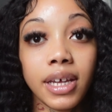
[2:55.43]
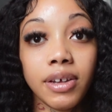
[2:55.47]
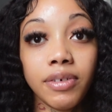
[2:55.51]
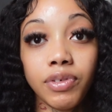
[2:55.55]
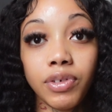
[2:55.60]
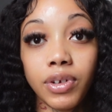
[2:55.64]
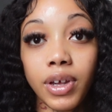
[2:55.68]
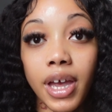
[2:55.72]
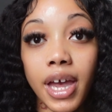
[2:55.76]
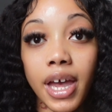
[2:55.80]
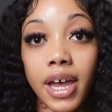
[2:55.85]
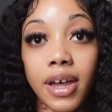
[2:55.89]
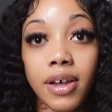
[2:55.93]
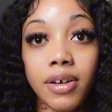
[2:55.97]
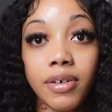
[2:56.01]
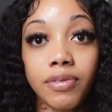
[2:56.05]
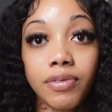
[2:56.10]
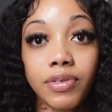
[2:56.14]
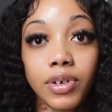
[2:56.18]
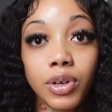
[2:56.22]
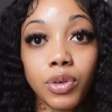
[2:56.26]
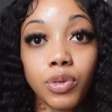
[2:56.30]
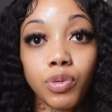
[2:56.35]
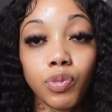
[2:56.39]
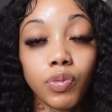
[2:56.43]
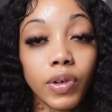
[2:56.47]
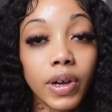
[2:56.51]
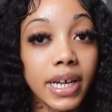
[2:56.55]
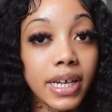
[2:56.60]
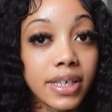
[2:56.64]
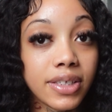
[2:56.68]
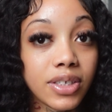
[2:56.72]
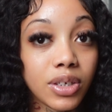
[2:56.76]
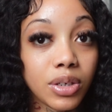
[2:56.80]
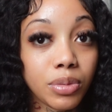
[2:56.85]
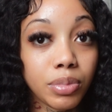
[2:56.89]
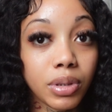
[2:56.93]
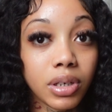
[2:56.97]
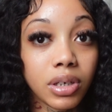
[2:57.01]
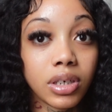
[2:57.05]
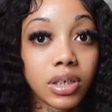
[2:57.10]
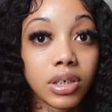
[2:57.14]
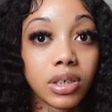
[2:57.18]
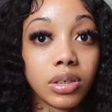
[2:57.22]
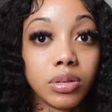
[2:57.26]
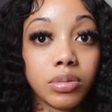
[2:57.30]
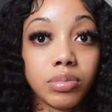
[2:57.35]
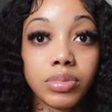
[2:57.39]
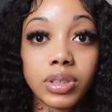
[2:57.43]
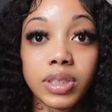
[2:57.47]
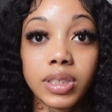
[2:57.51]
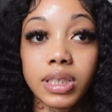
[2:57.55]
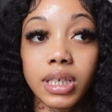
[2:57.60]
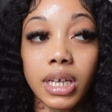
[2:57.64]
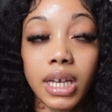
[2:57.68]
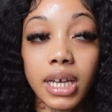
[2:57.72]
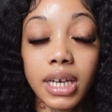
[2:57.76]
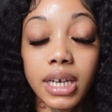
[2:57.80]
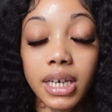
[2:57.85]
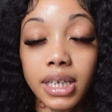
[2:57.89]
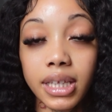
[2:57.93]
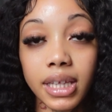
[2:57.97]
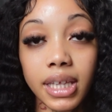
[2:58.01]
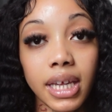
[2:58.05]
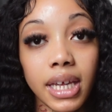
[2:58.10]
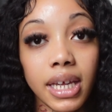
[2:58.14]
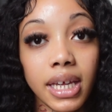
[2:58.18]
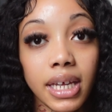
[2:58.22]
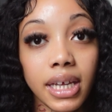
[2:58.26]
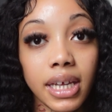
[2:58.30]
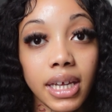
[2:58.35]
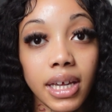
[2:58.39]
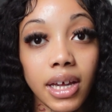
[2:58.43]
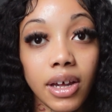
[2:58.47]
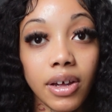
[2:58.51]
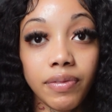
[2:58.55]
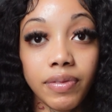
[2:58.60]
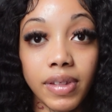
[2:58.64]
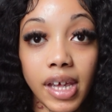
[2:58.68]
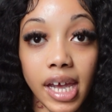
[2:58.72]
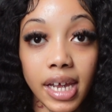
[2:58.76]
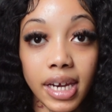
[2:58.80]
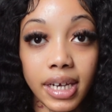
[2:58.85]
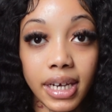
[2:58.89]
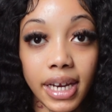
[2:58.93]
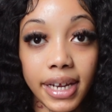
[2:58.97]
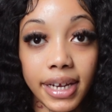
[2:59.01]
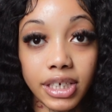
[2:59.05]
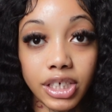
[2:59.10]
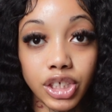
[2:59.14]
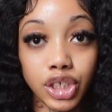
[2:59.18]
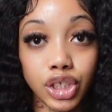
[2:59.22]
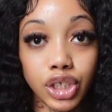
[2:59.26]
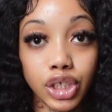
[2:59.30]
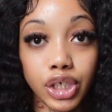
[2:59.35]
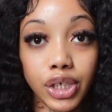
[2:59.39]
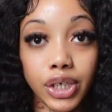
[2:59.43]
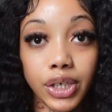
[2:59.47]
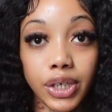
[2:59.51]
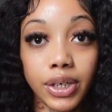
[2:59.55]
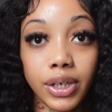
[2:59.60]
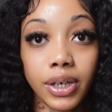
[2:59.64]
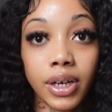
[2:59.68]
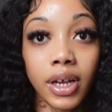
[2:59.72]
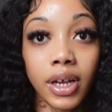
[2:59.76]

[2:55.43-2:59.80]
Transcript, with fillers: If you have razor bumps, anything of that nature.